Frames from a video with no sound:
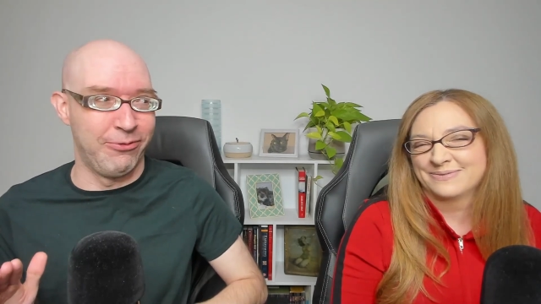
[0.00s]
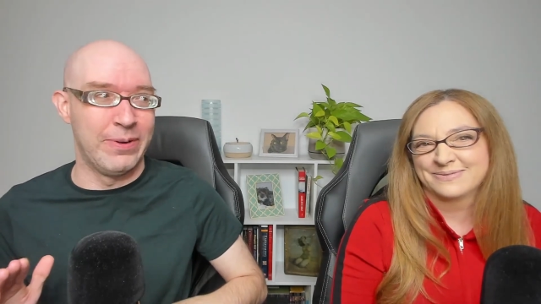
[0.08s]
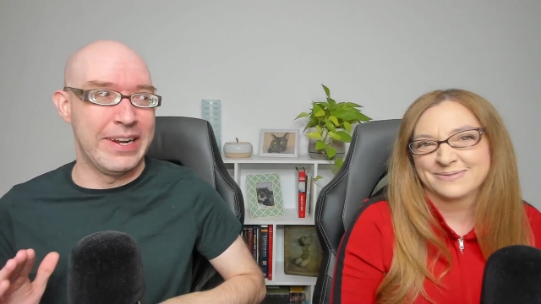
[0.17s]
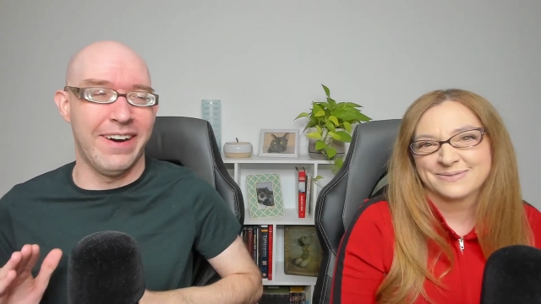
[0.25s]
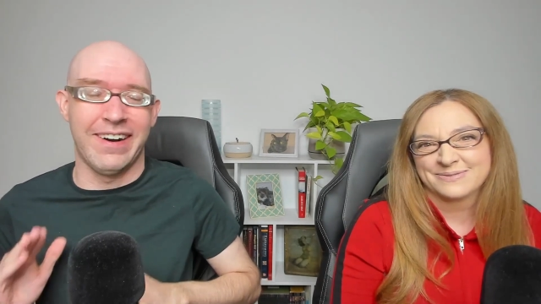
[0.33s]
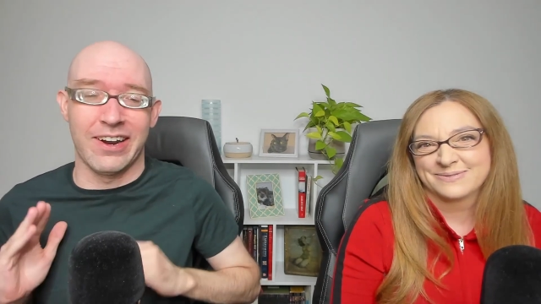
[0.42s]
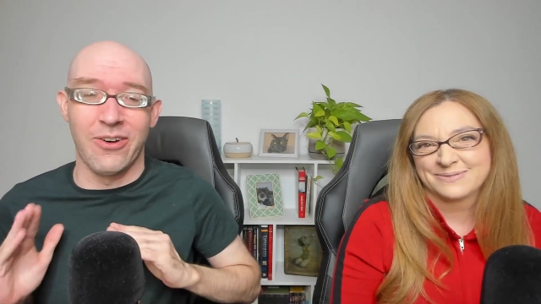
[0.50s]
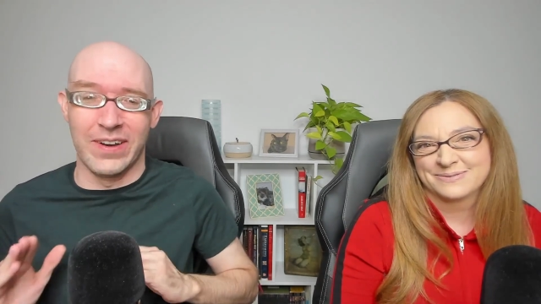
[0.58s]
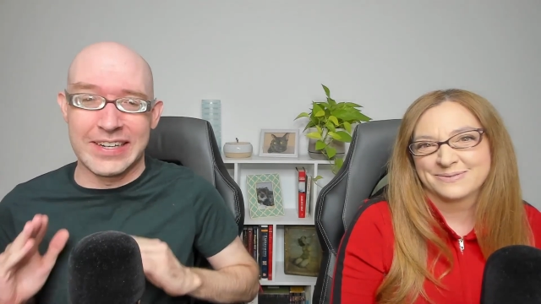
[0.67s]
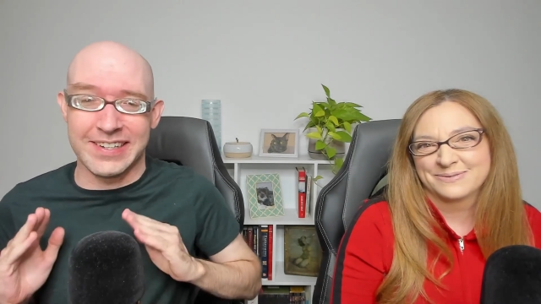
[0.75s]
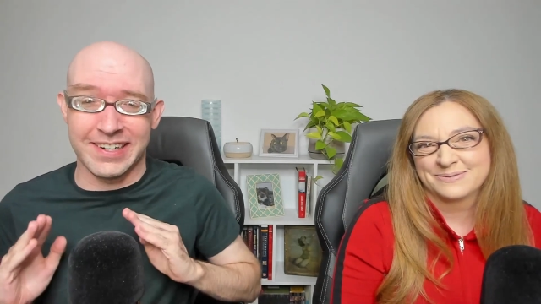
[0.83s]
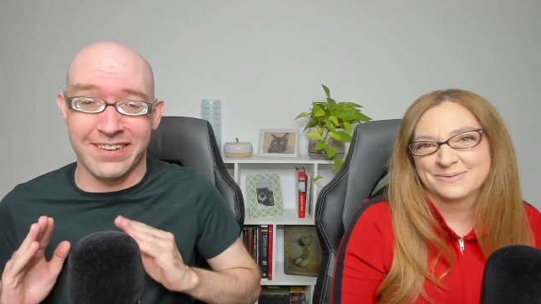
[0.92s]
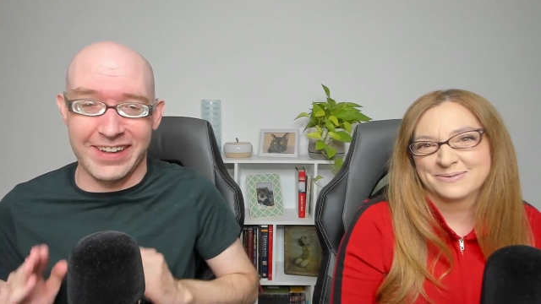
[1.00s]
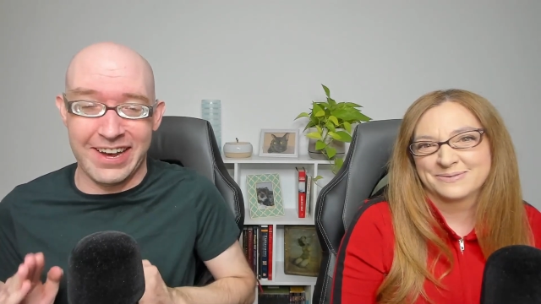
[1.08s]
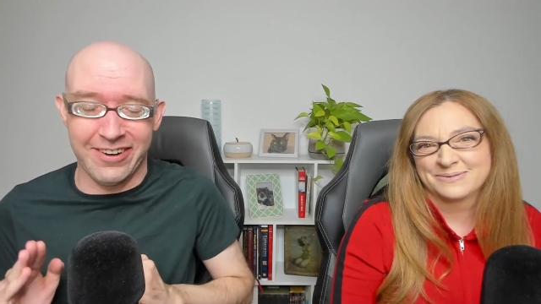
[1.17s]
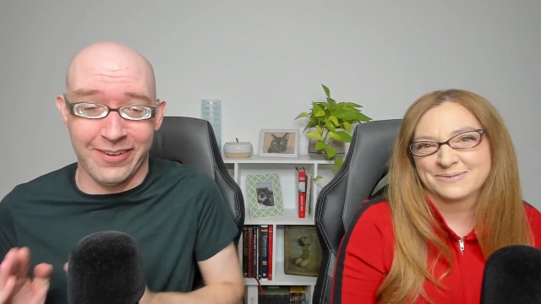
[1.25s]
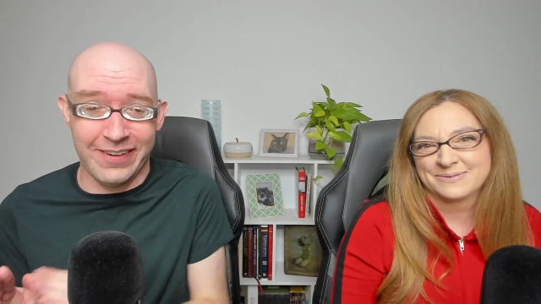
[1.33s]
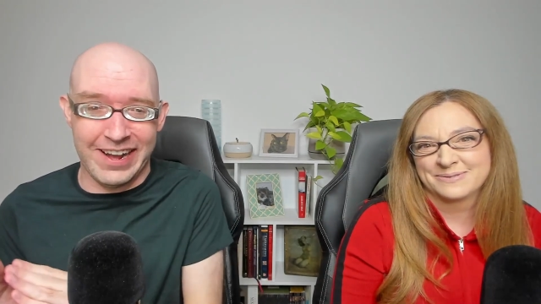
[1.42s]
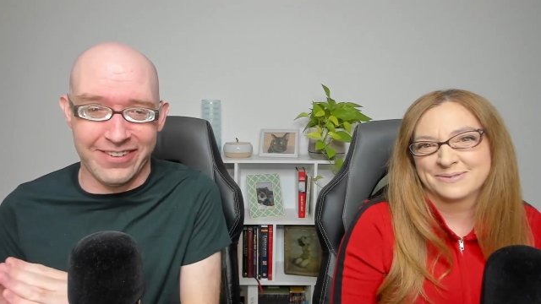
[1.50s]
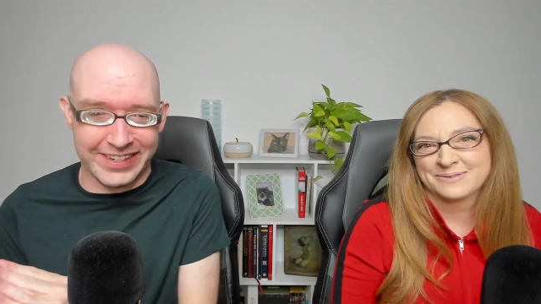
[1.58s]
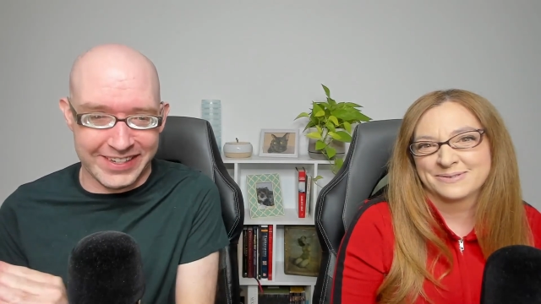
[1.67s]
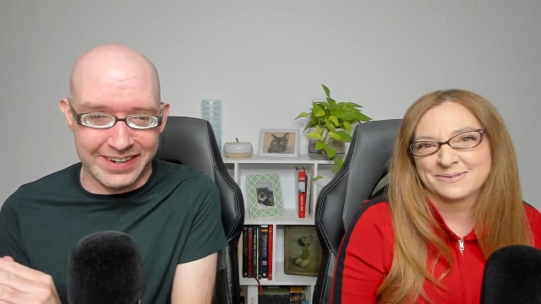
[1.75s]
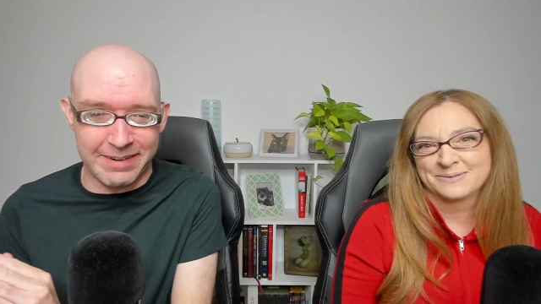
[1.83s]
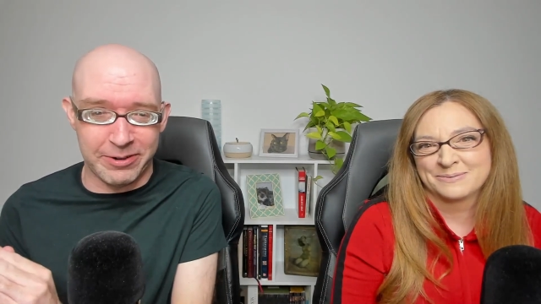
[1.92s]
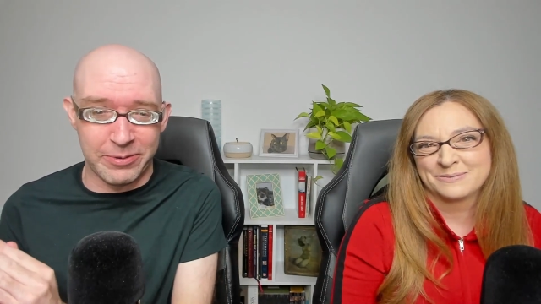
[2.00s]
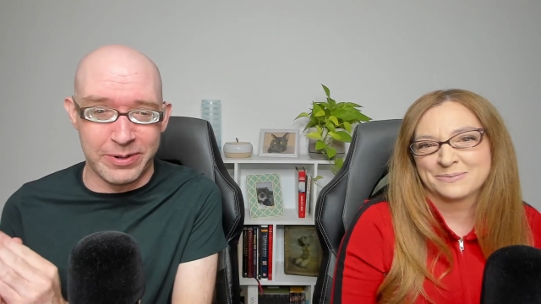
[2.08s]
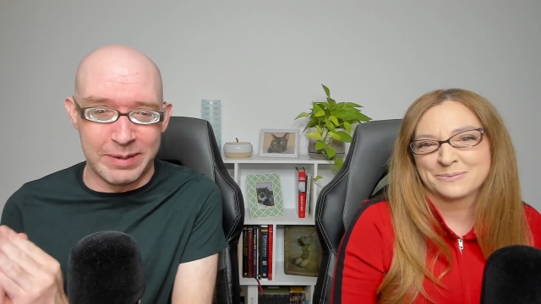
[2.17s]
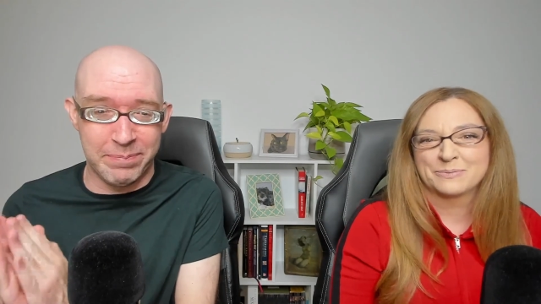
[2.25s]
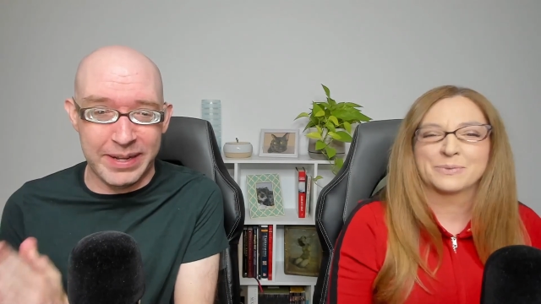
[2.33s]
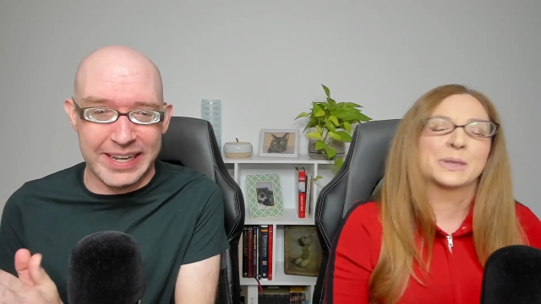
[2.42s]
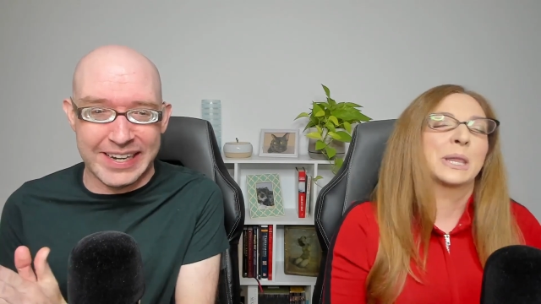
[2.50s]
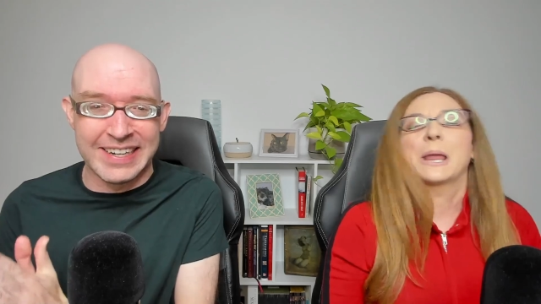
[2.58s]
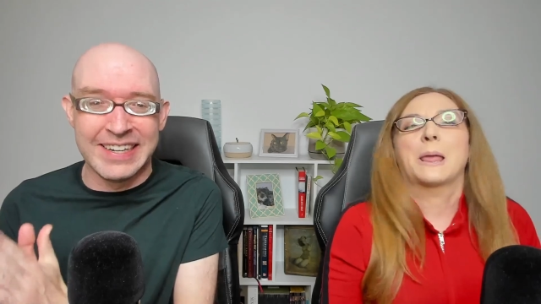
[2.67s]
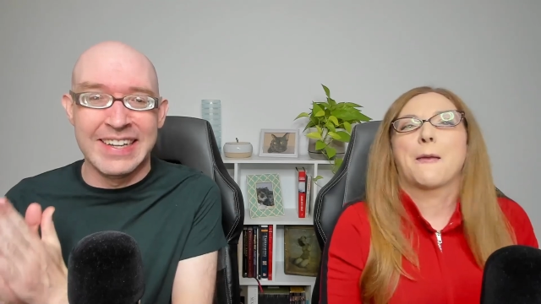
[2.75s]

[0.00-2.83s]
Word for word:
Speaker 1: We are going to clown around here, everyone, but